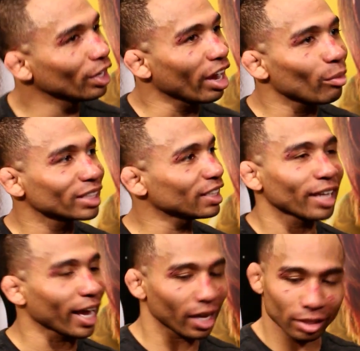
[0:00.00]
Everybody's seen the
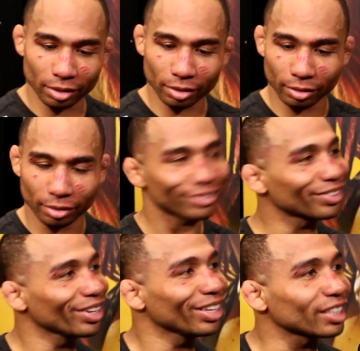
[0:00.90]
hands.
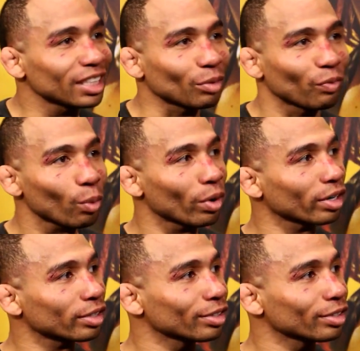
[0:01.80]
Let's see some footwork.